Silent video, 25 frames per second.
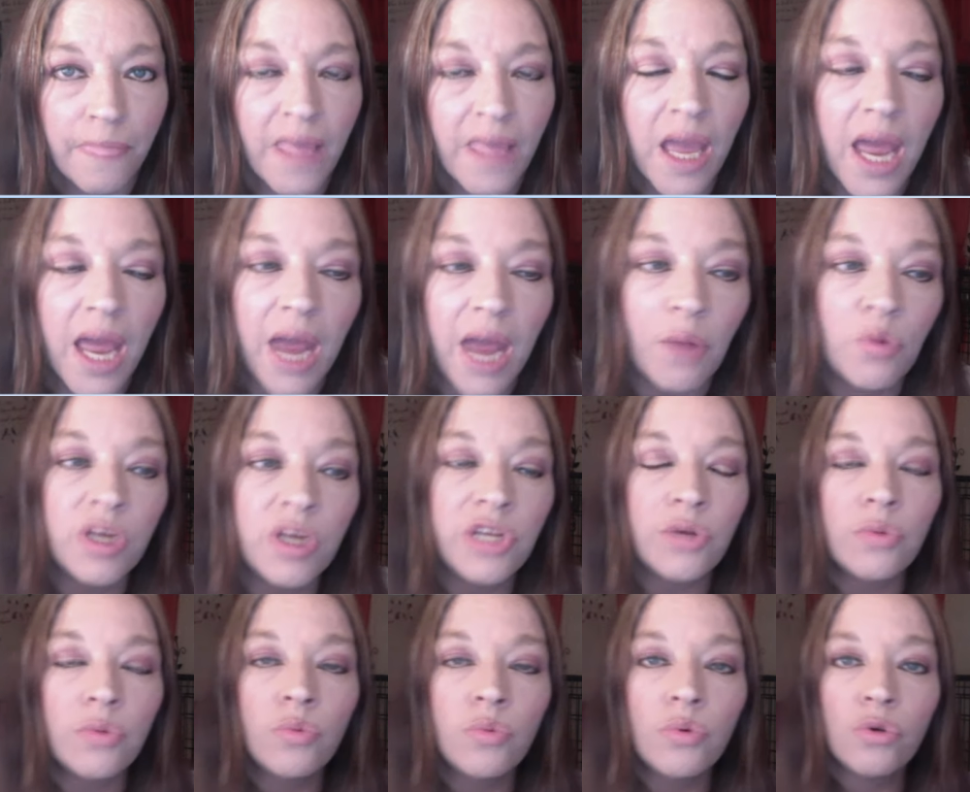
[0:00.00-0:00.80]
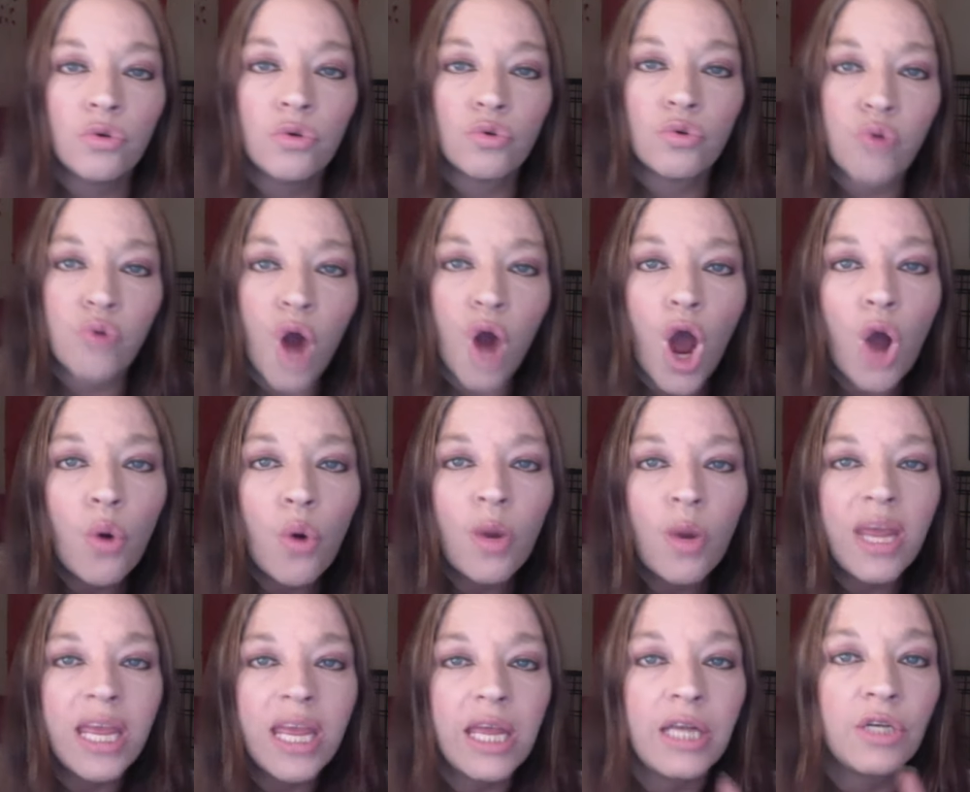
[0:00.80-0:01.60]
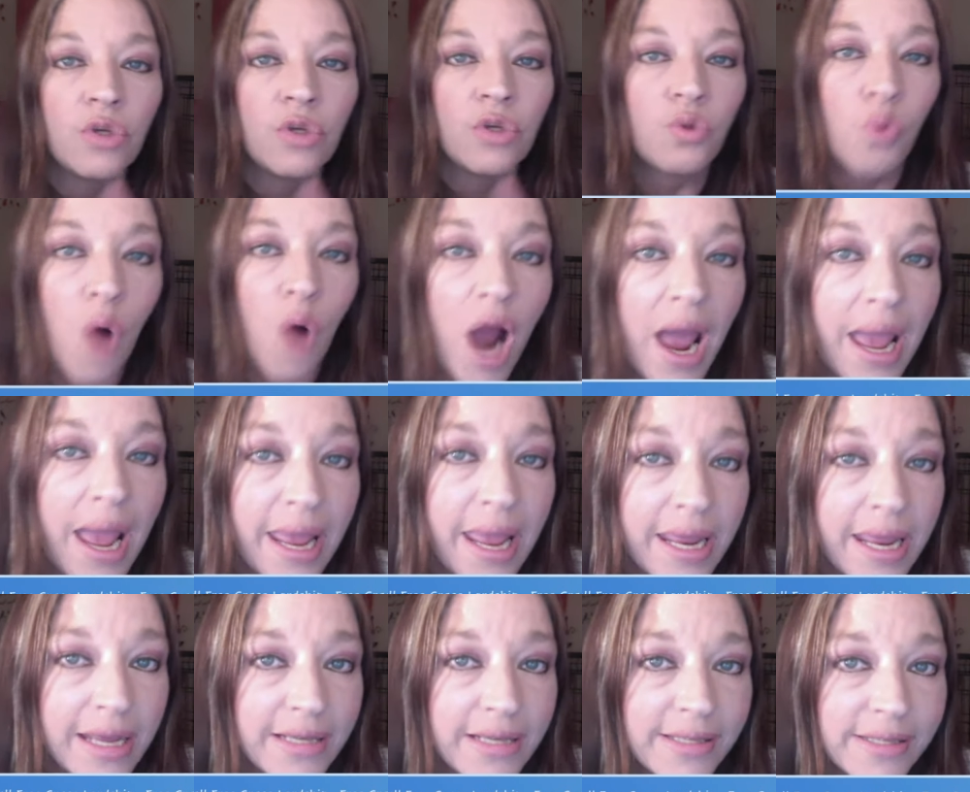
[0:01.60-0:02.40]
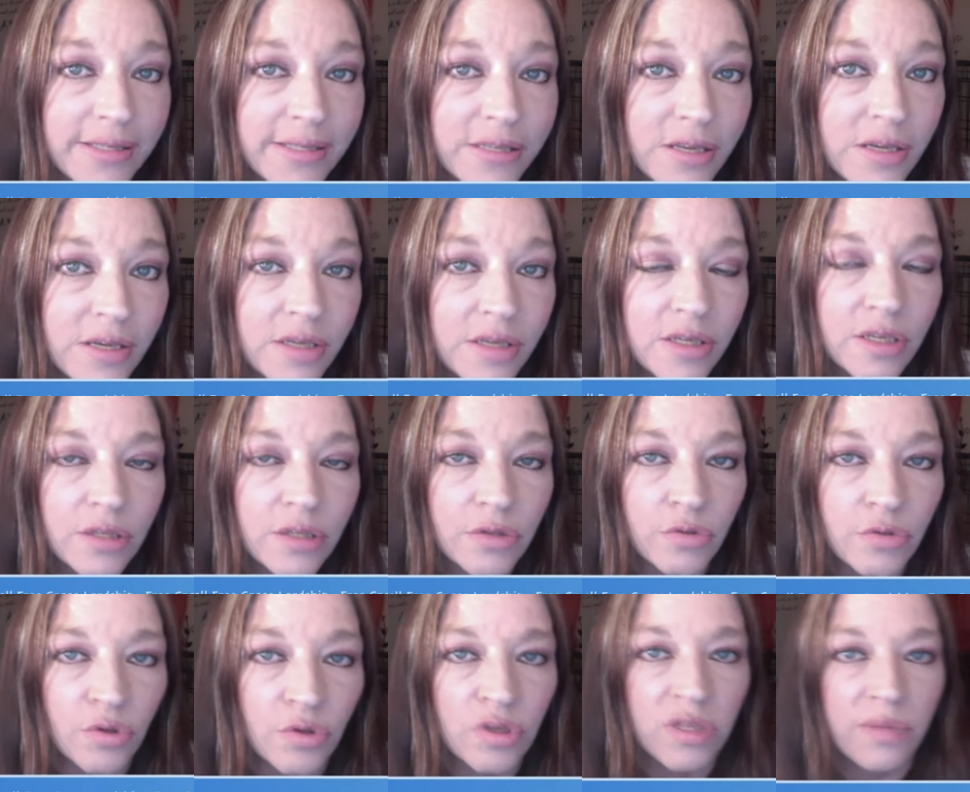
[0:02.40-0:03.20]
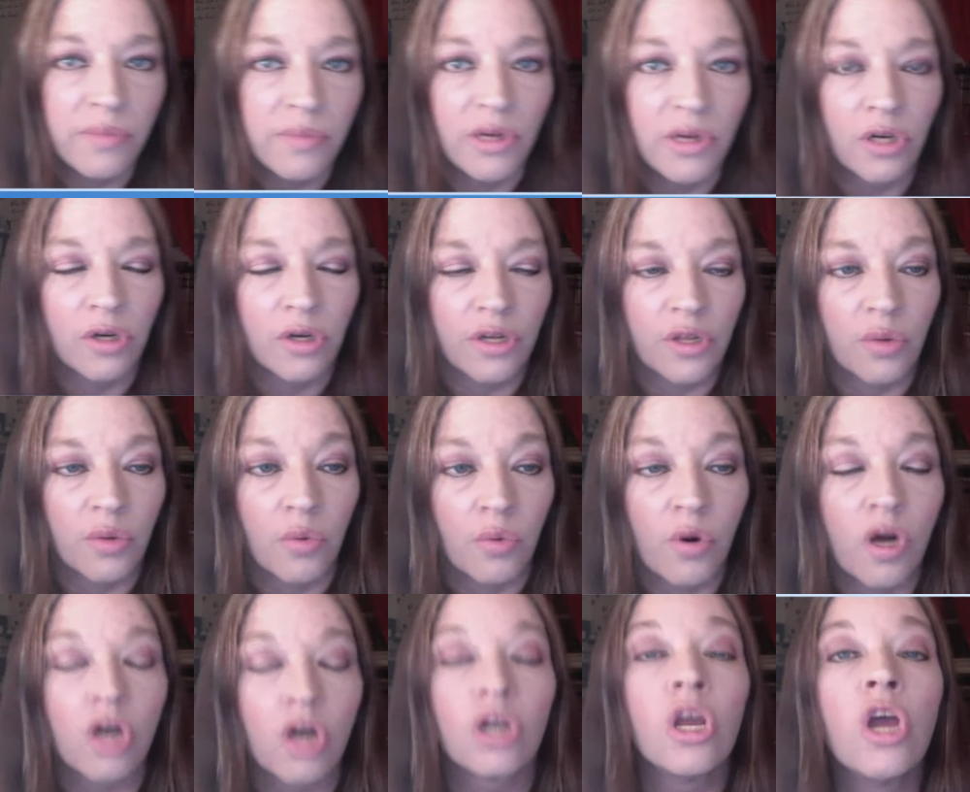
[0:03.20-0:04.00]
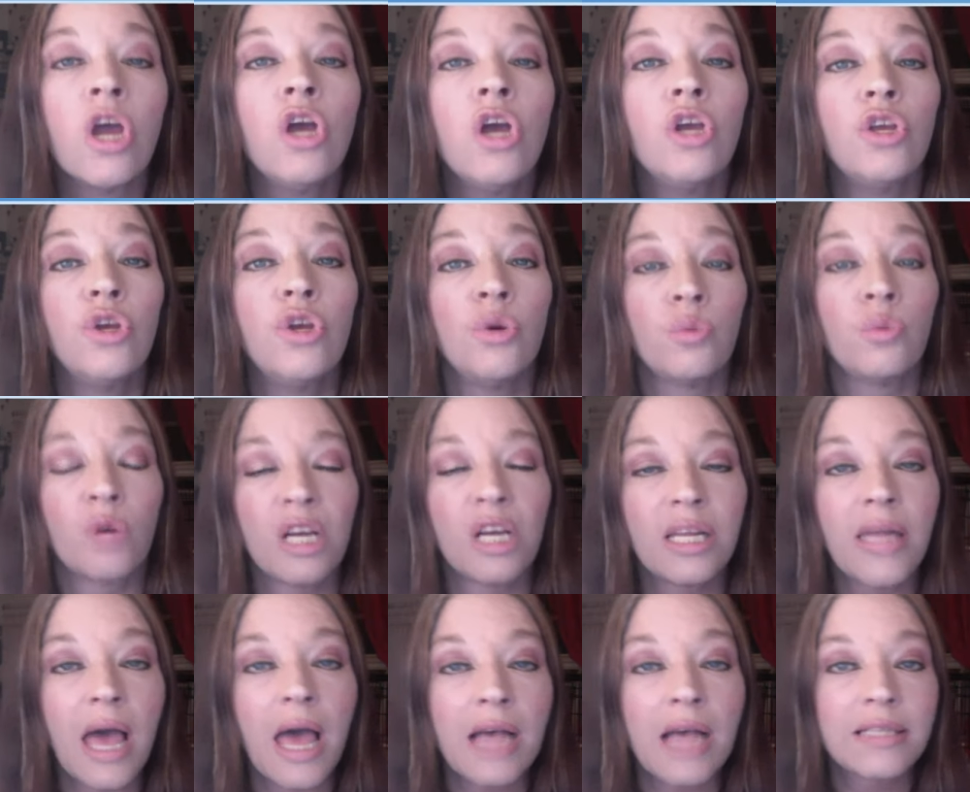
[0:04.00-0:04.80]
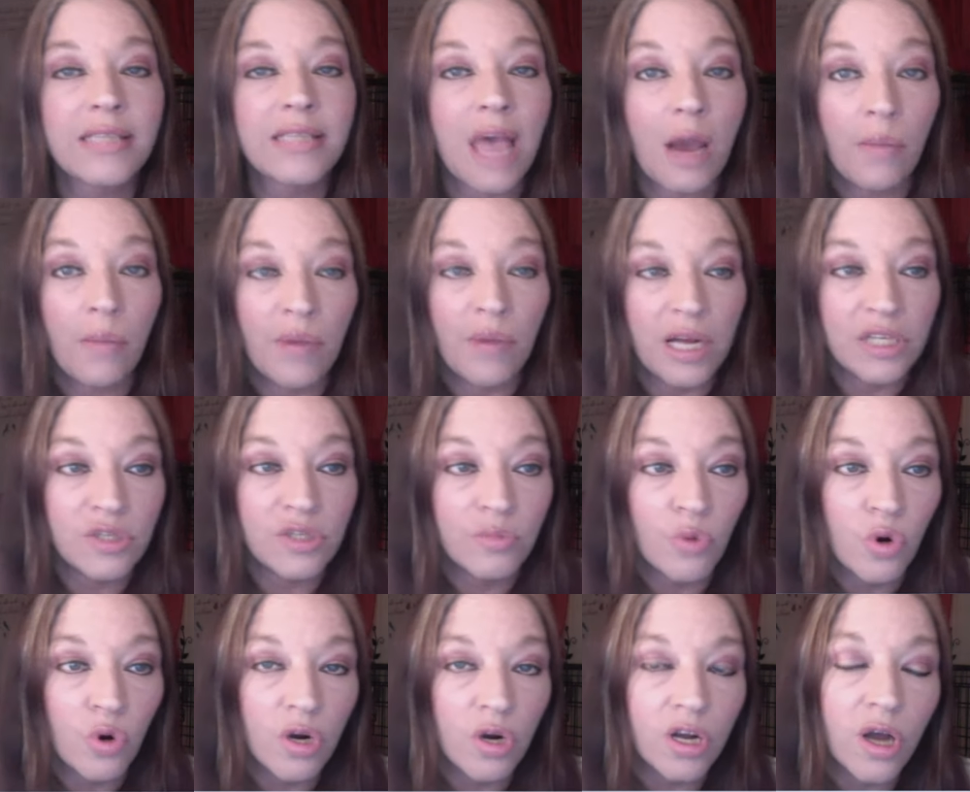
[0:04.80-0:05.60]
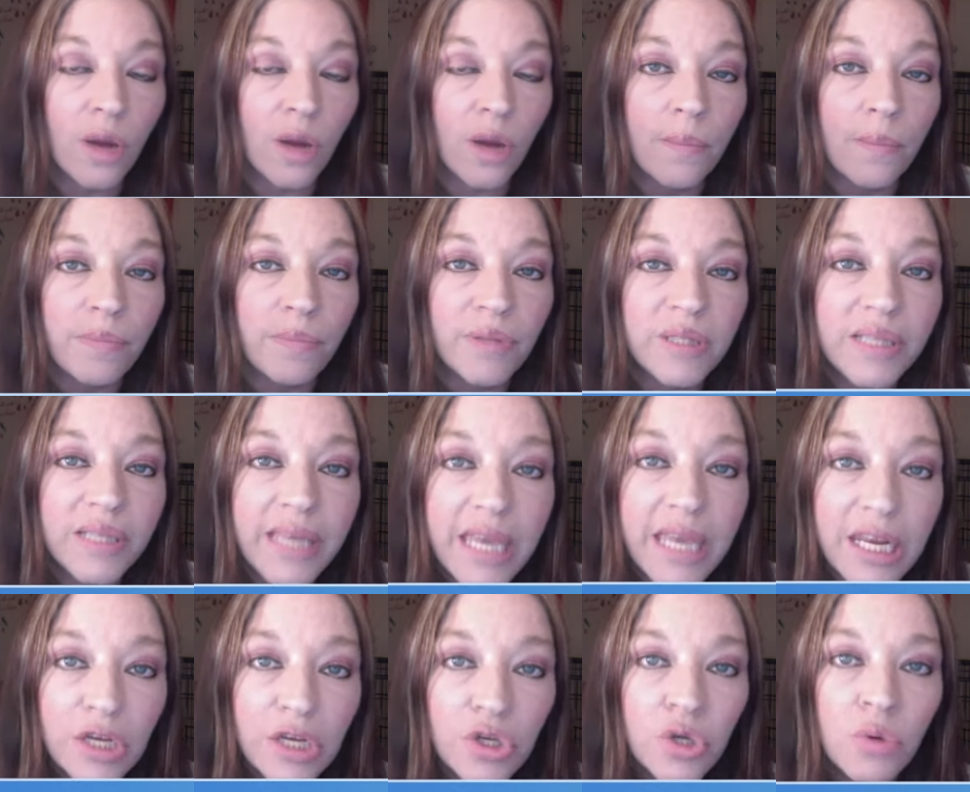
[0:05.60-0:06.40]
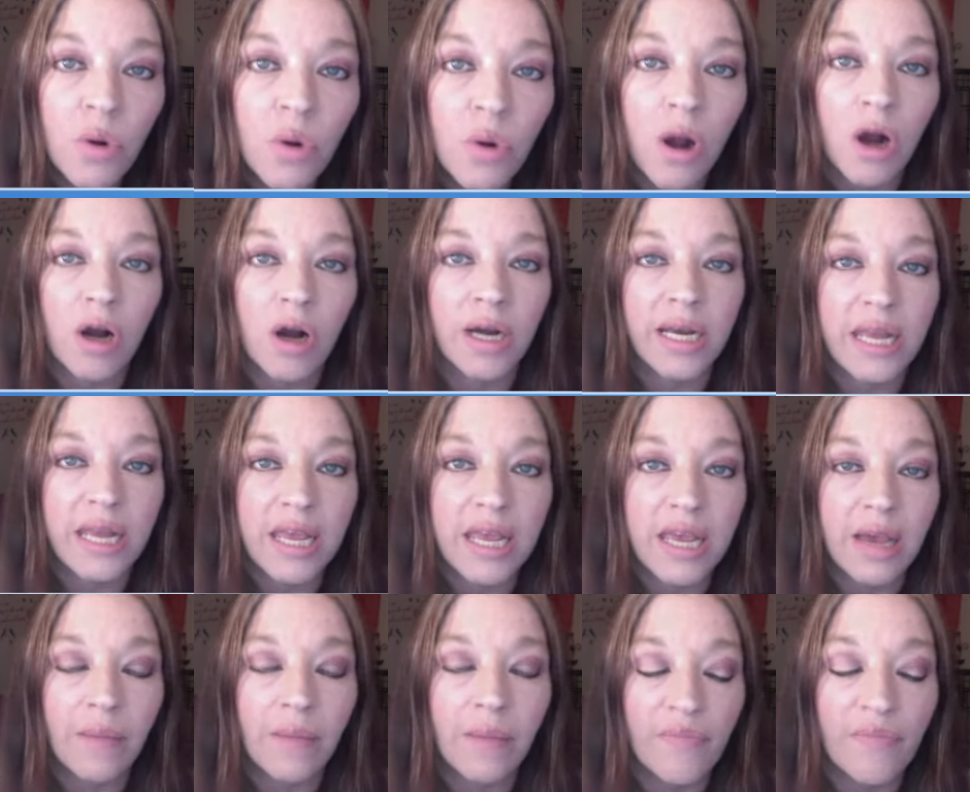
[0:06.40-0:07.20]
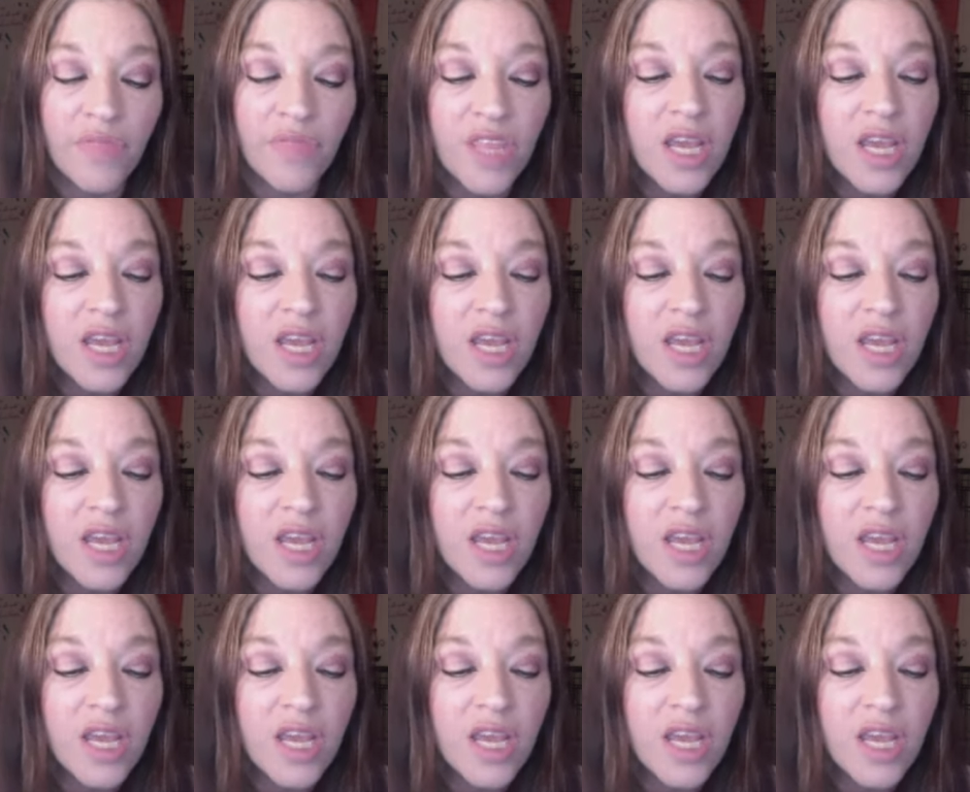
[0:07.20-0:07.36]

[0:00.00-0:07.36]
And when you grow in grace through the milk of the word, you realize how much more complete you are in him.